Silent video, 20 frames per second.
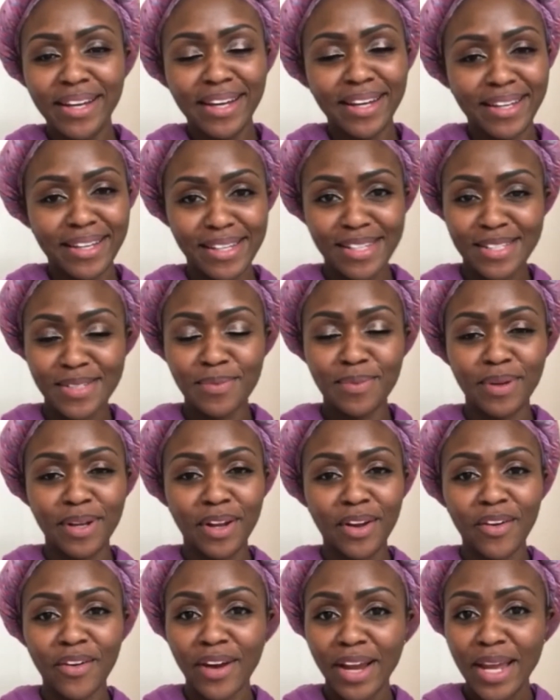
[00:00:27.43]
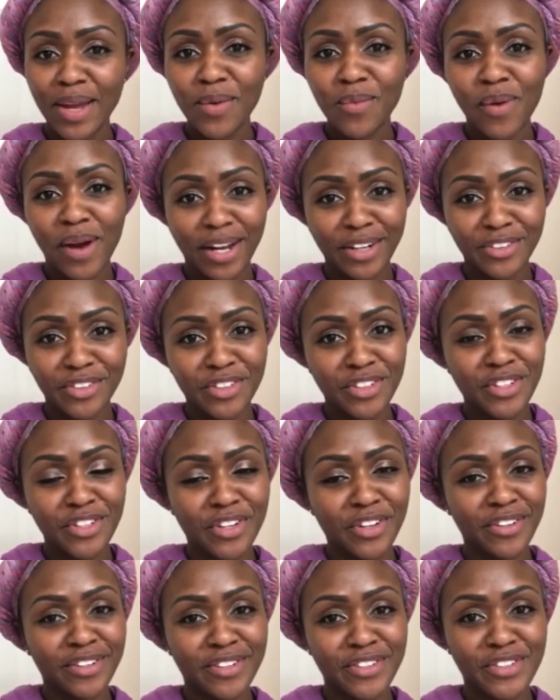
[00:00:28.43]
Uh, it's been great watching
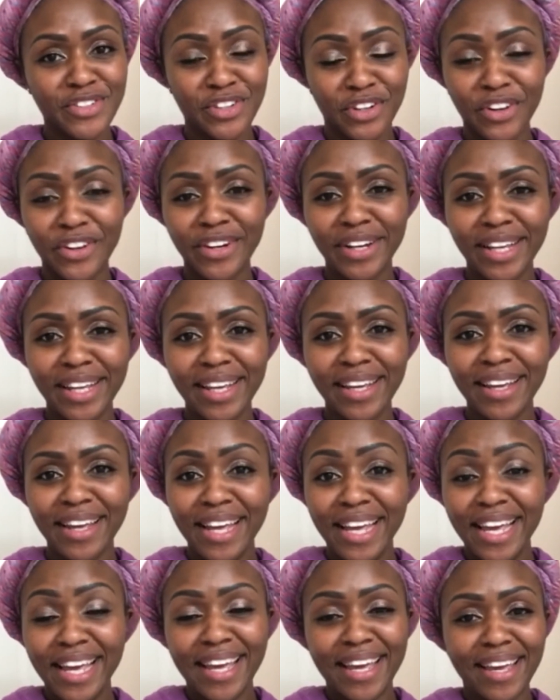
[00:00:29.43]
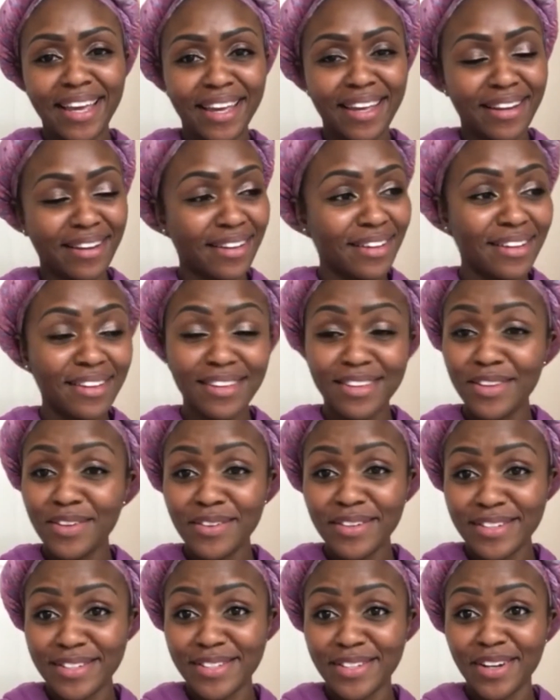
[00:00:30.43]
your journey, and you
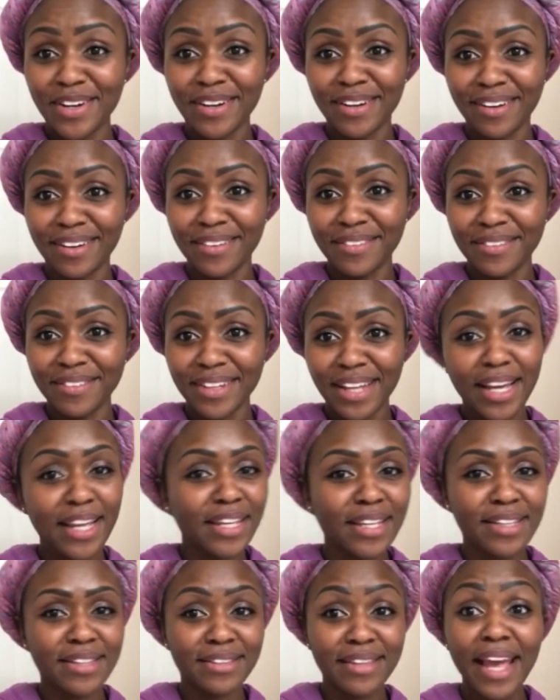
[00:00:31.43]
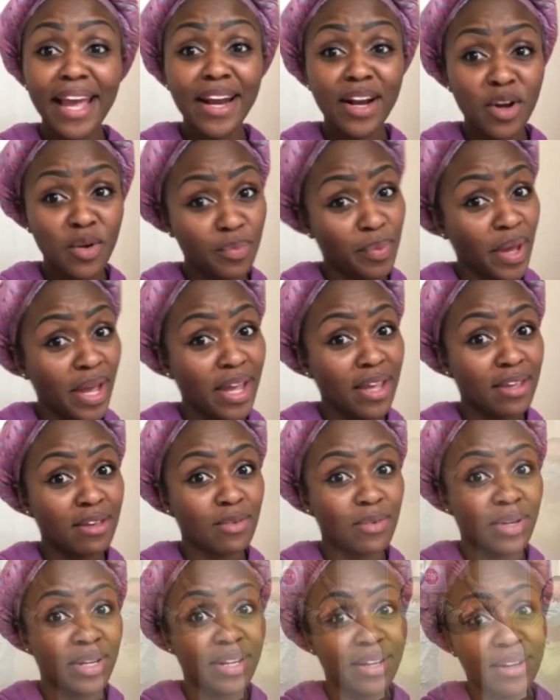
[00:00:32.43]
deserve. They don't pay
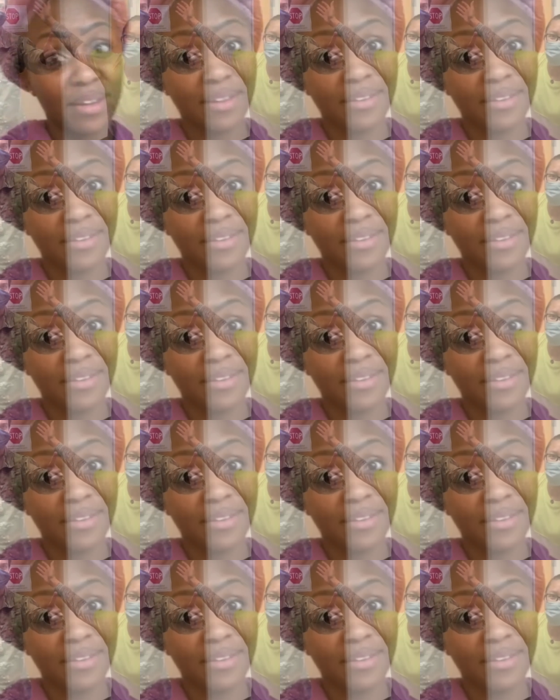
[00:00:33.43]
you enough.